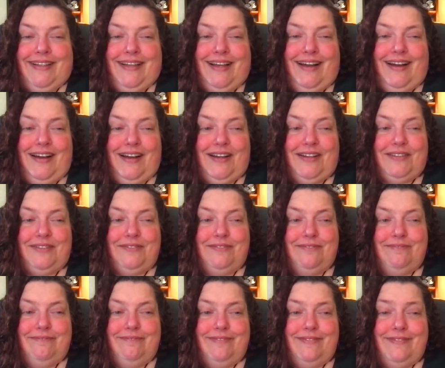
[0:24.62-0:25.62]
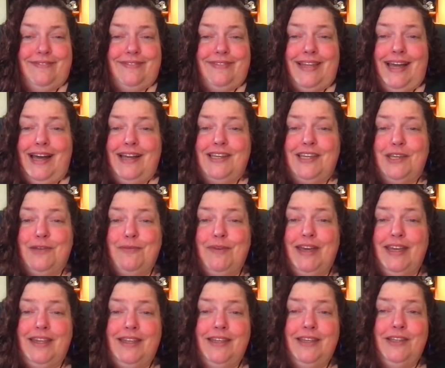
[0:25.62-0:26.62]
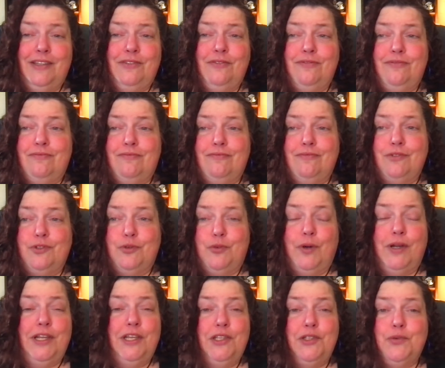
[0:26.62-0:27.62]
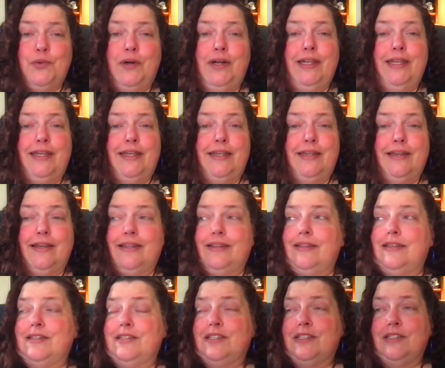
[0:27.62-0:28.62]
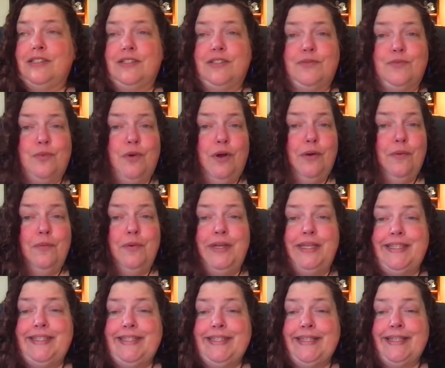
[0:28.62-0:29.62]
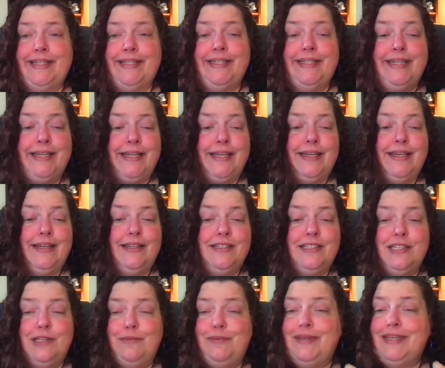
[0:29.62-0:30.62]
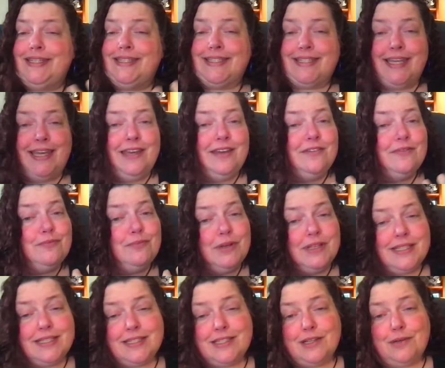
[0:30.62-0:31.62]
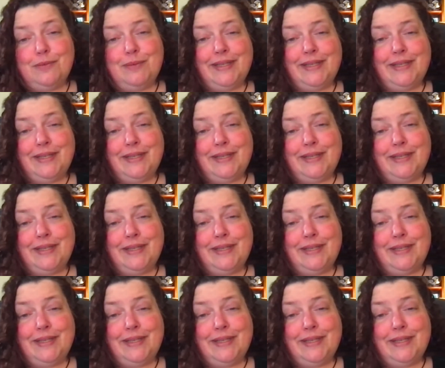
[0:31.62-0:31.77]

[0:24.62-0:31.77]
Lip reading: uh, documenting 2020, and this is what we did to be safe but still be